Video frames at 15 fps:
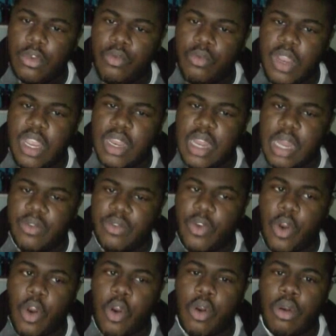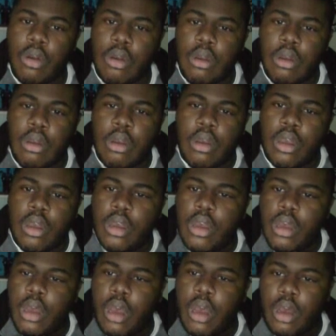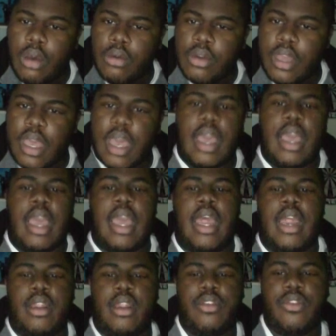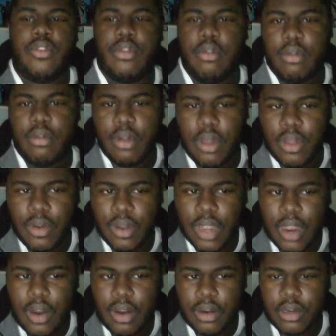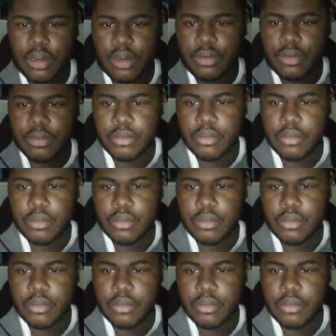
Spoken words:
reconnect with her. Okay, and it's another character.